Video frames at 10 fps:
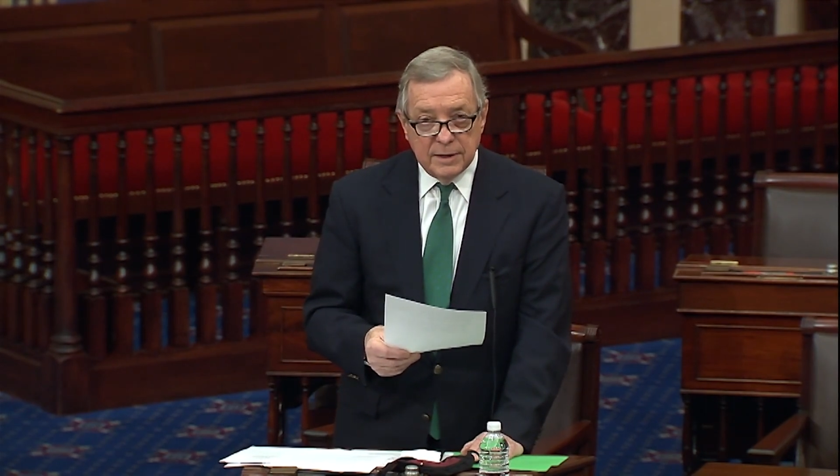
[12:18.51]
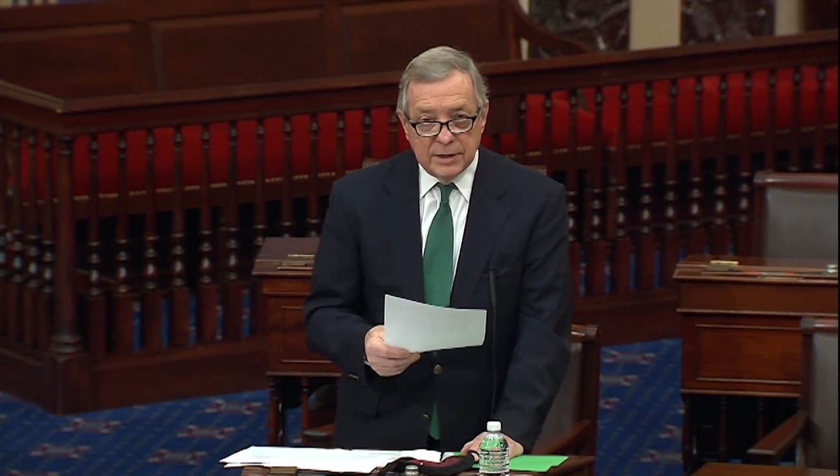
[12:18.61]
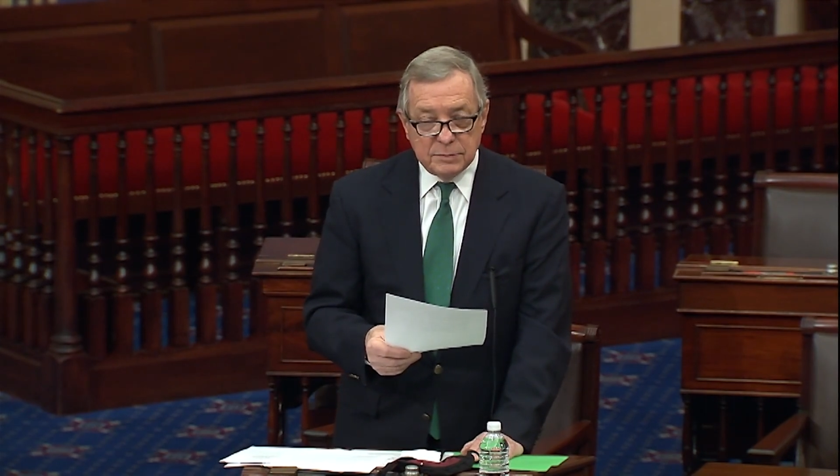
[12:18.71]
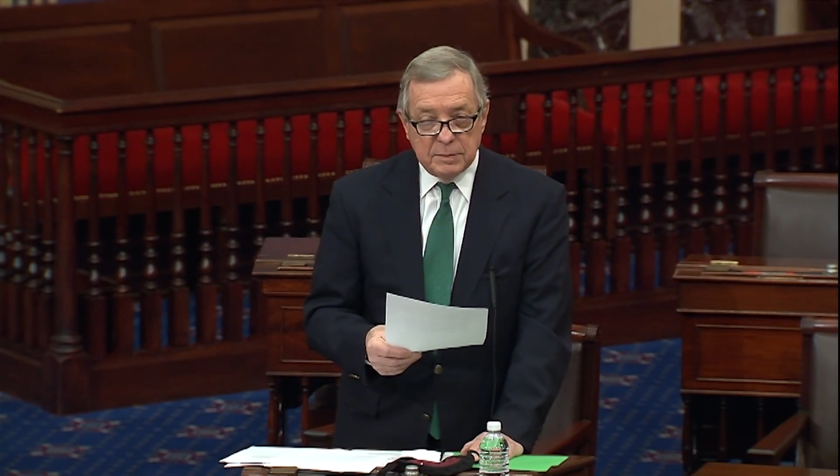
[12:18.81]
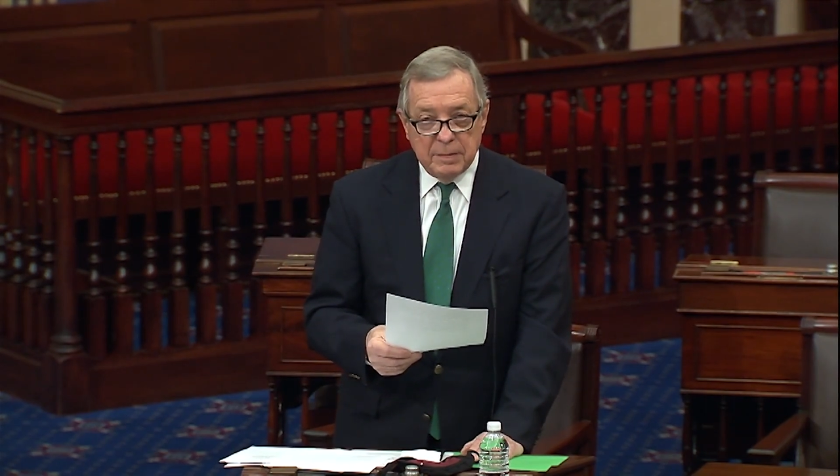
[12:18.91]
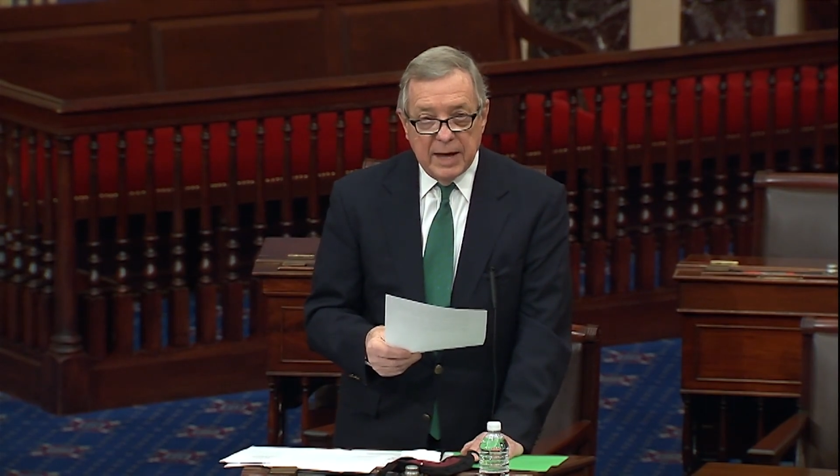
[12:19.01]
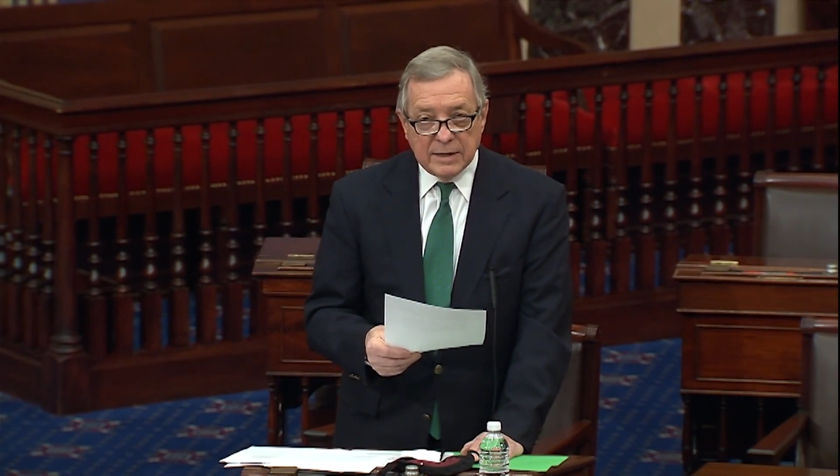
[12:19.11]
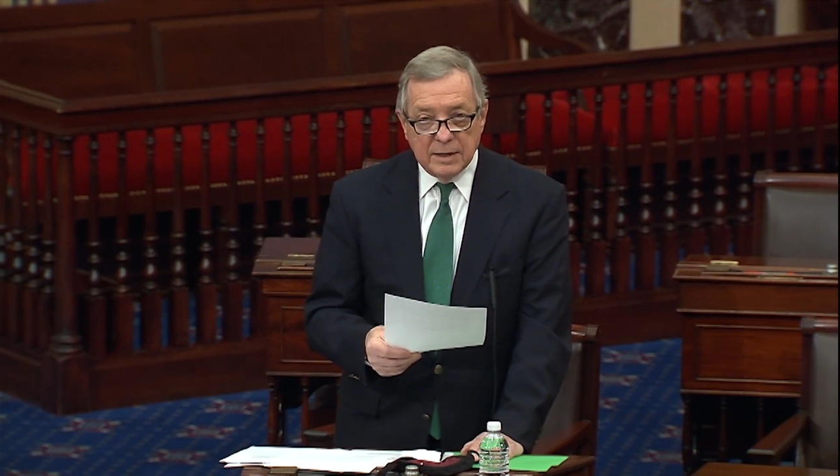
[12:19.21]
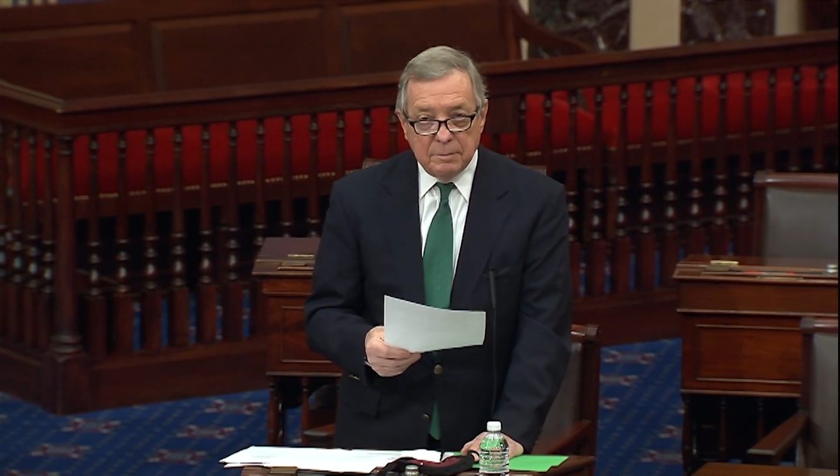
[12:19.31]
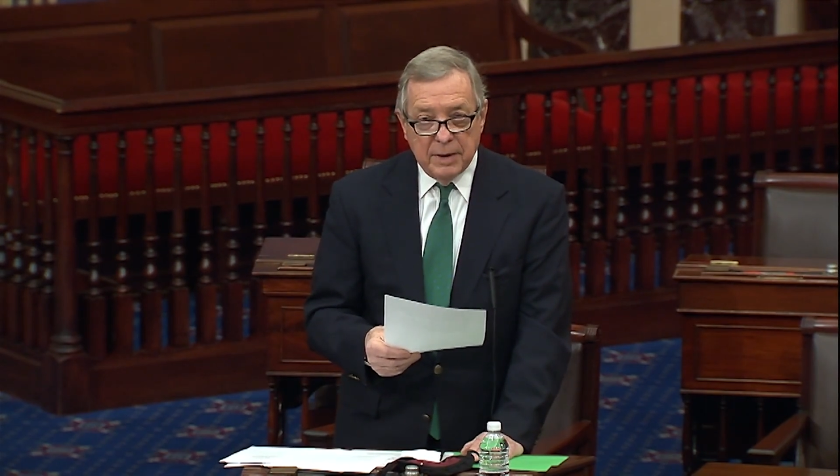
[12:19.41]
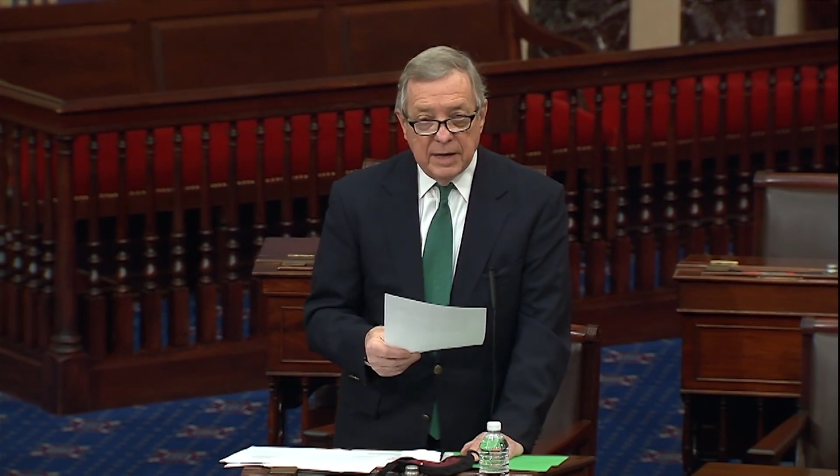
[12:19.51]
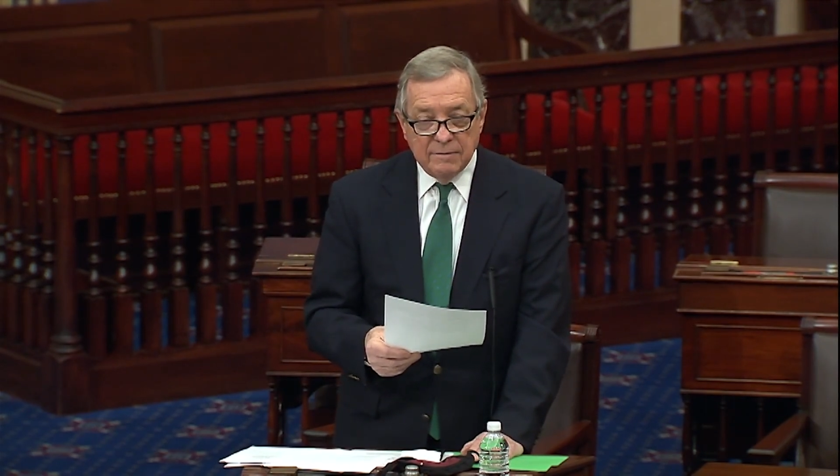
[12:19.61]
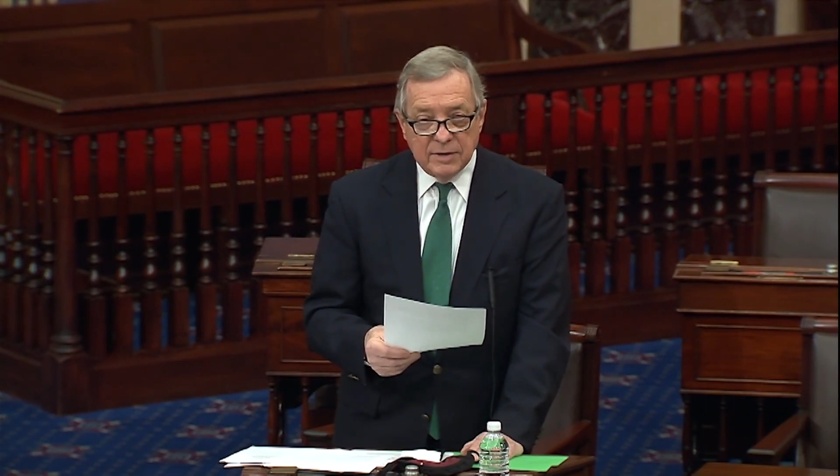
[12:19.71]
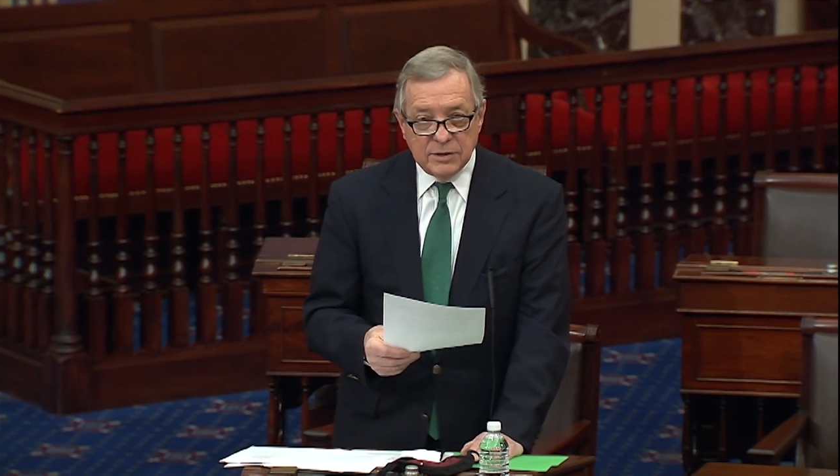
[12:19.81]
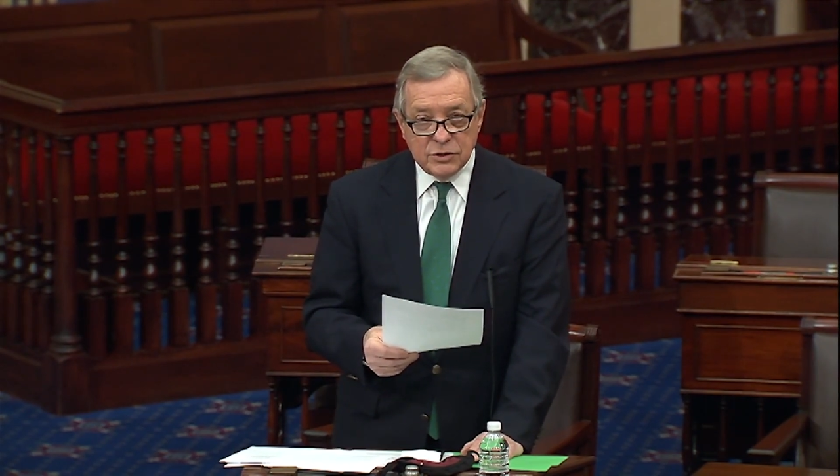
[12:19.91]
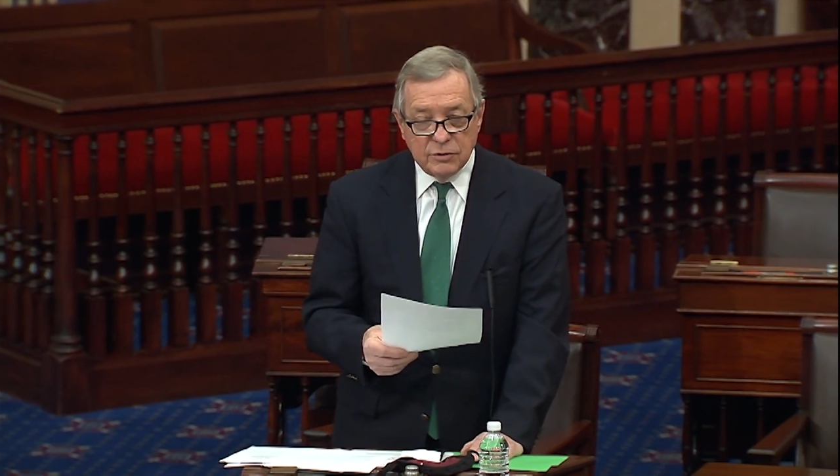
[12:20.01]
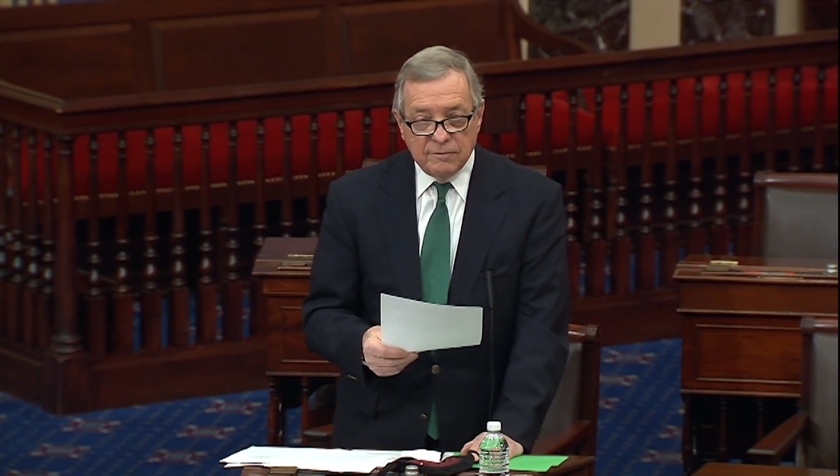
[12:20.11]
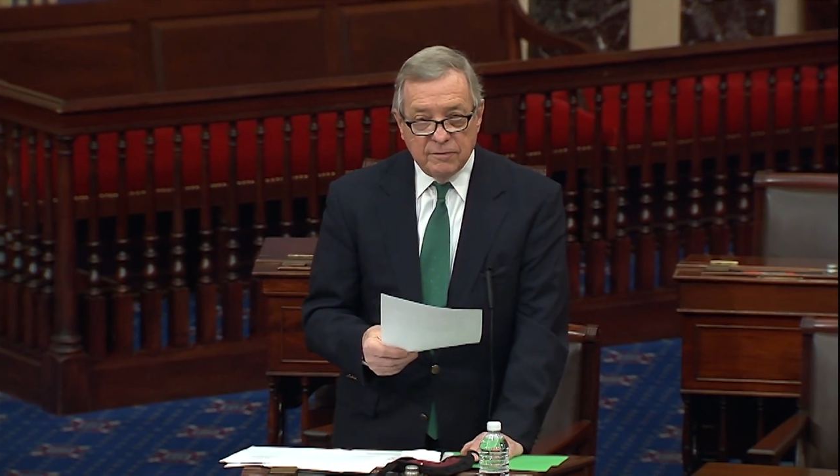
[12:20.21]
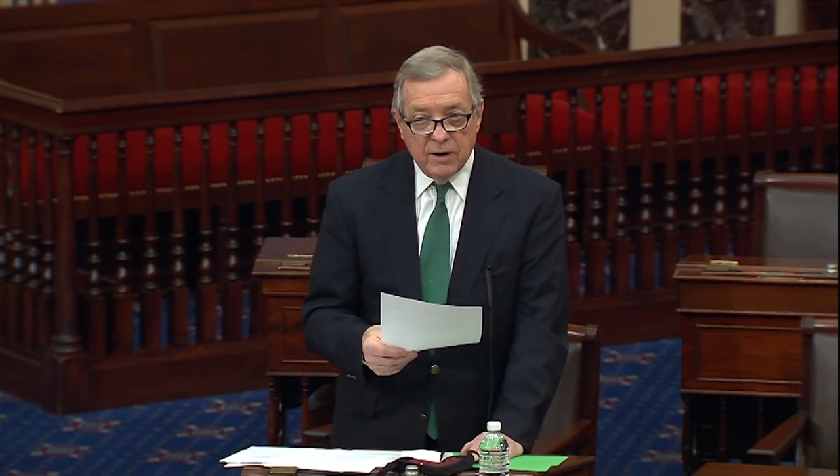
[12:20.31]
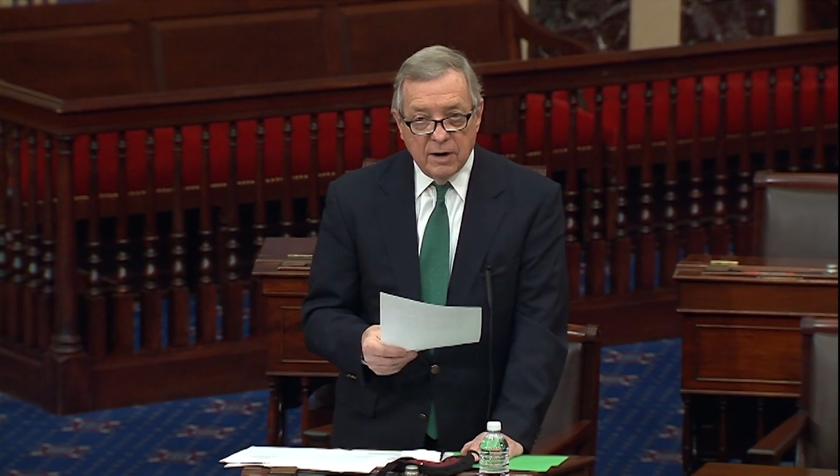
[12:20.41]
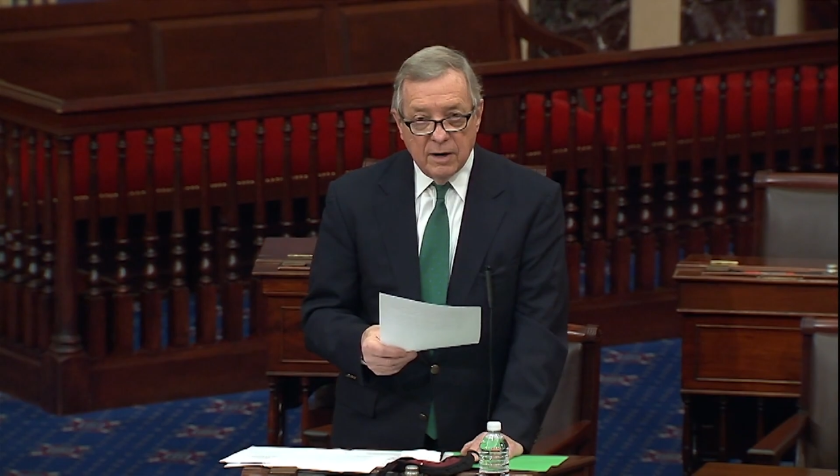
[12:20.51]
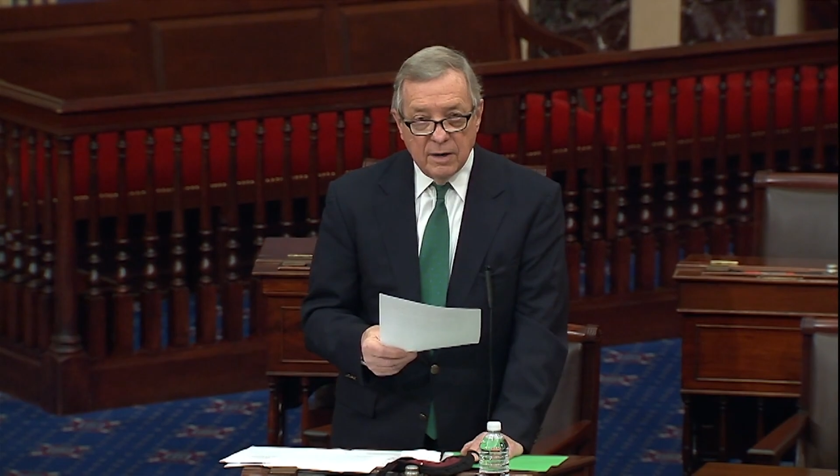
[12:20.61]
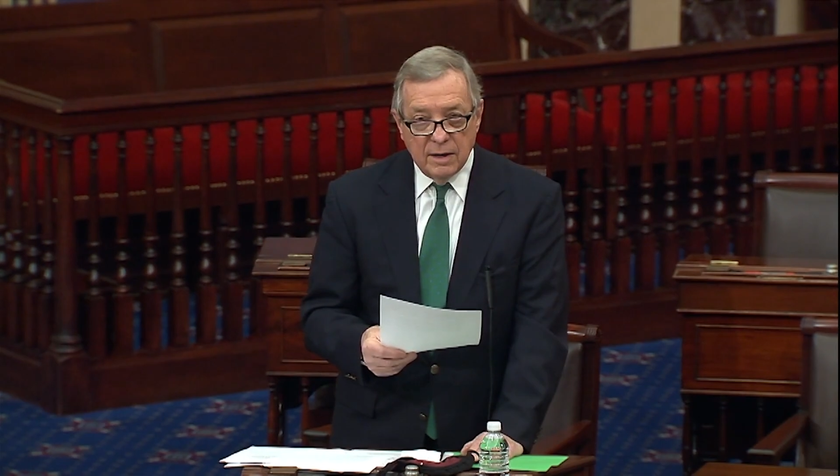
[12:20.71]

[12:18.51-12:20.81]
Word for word: has been backed up by evidence so far.